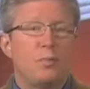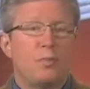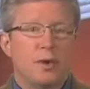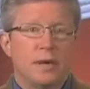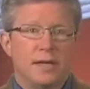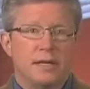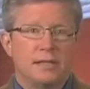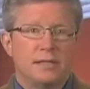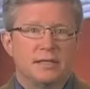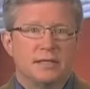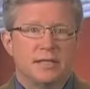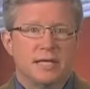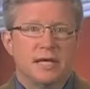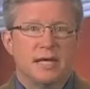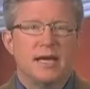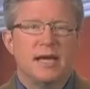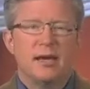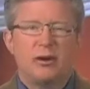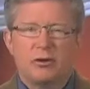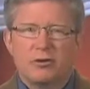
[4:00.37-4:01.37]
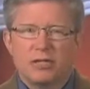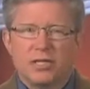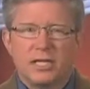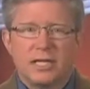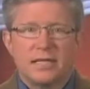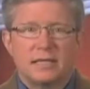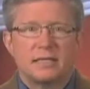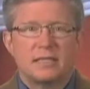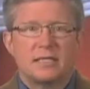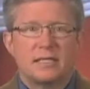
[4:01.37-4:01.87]
pregnancy. Her
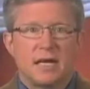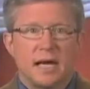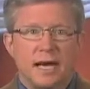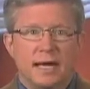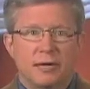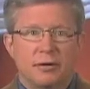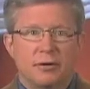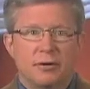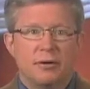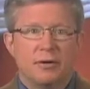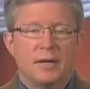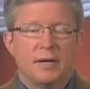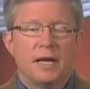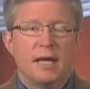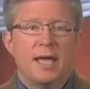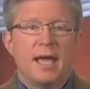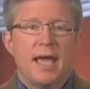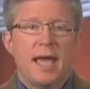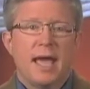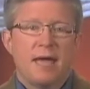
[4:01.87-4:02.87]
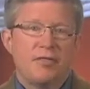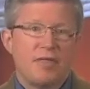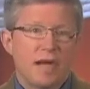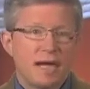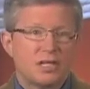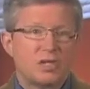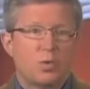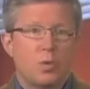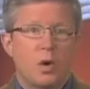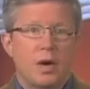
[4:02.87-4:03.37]
skin's tighter. And
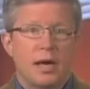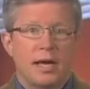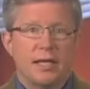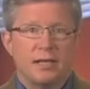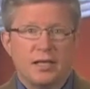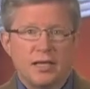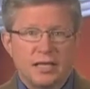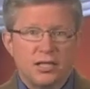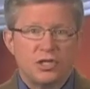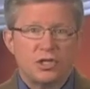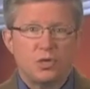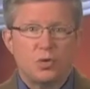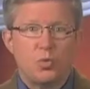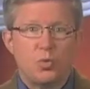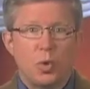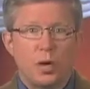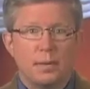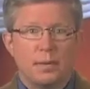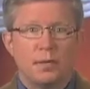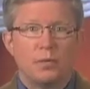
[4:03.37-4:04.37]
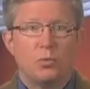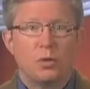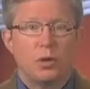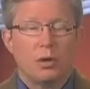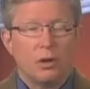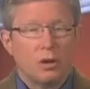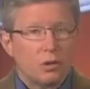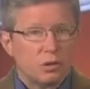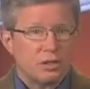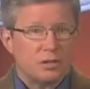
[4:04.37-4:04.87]
that's why these 2 women
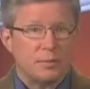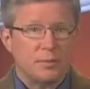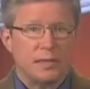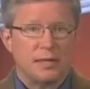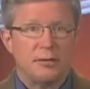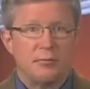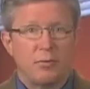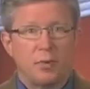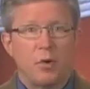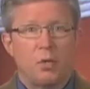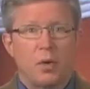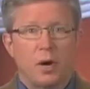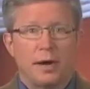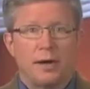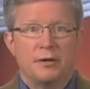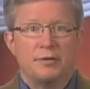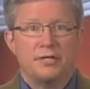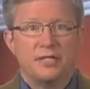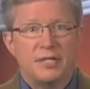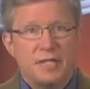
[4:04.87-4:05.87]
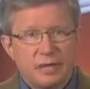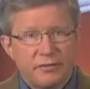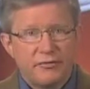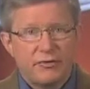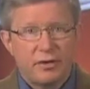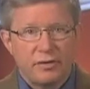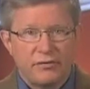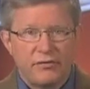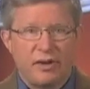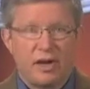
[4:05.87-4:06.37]
will ultimately require
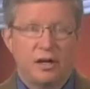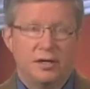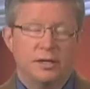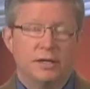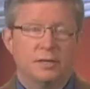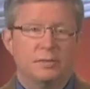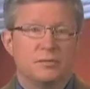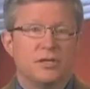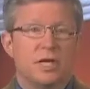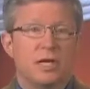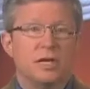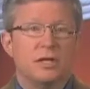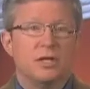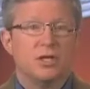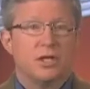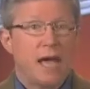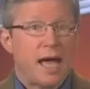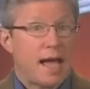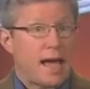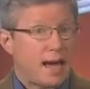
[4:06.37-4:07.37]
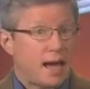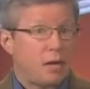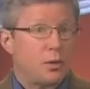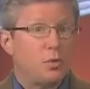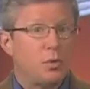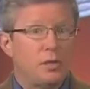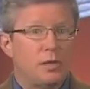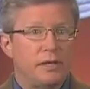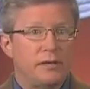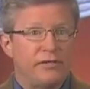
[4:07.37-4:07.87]
different volumes to
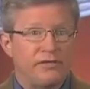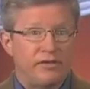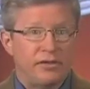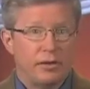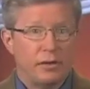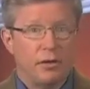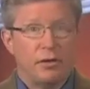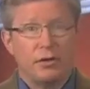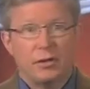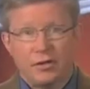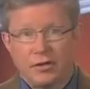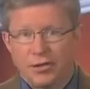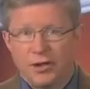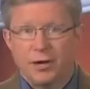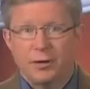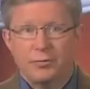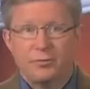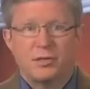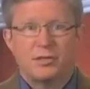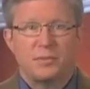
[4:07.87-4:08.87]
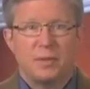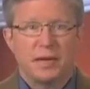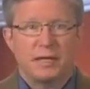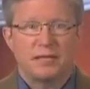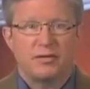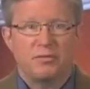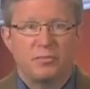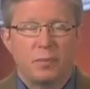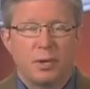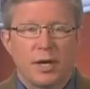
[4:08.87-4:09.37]
adequately fill their
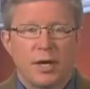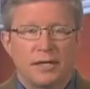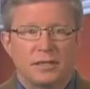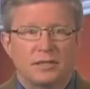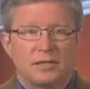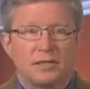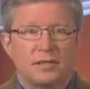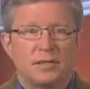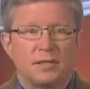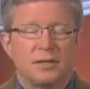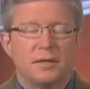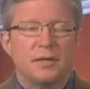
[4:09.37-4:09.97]
respective breasts.